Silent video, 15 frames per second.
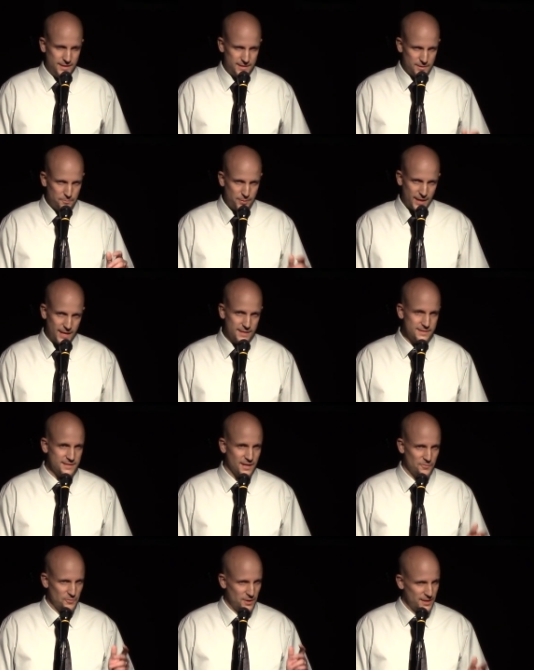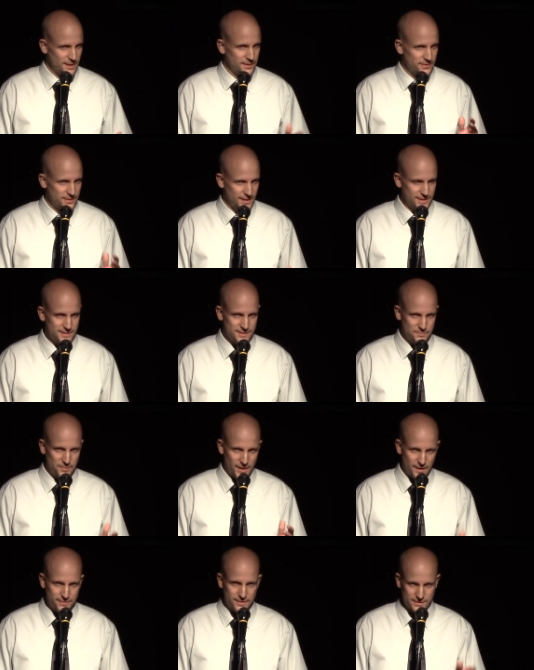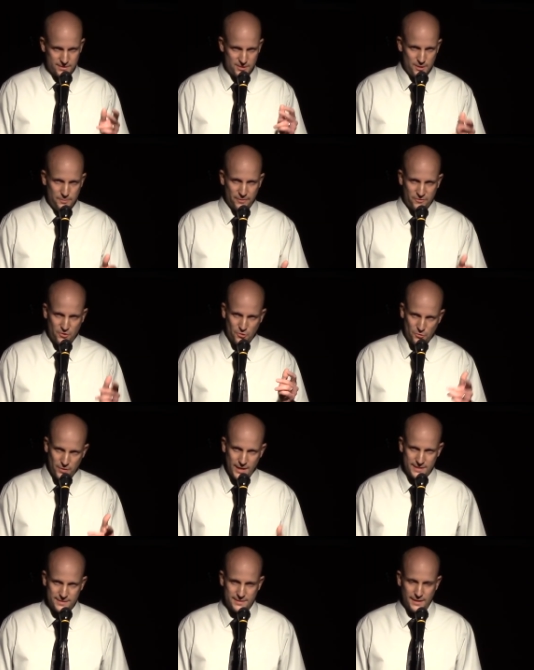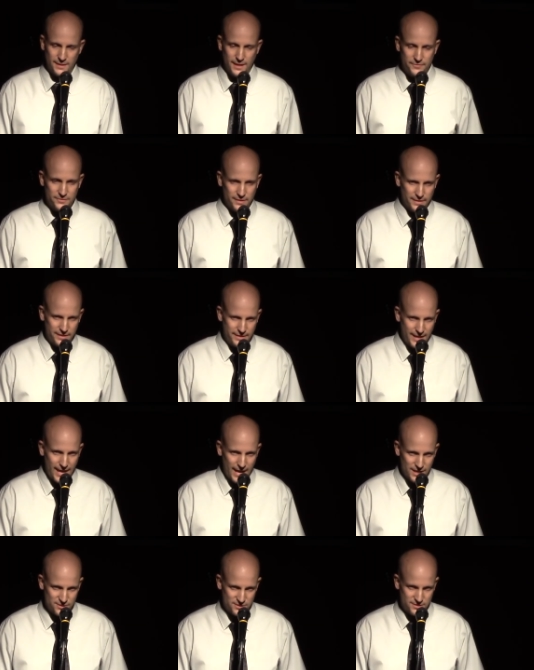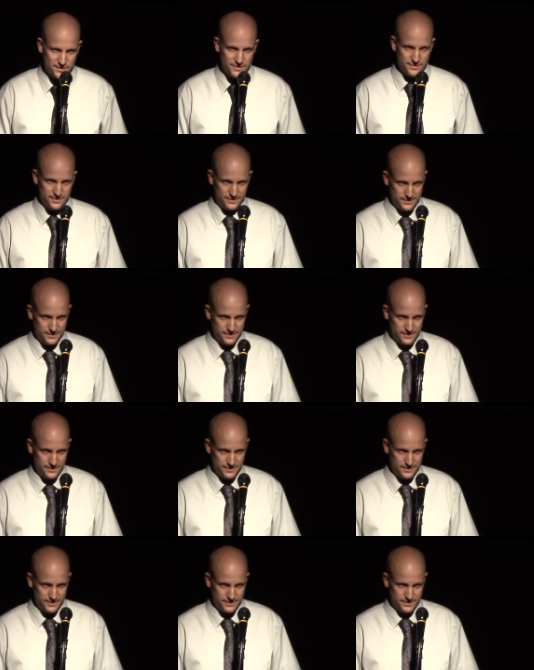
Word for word: it depends on what he thinks about the tube of crest I left on the dash.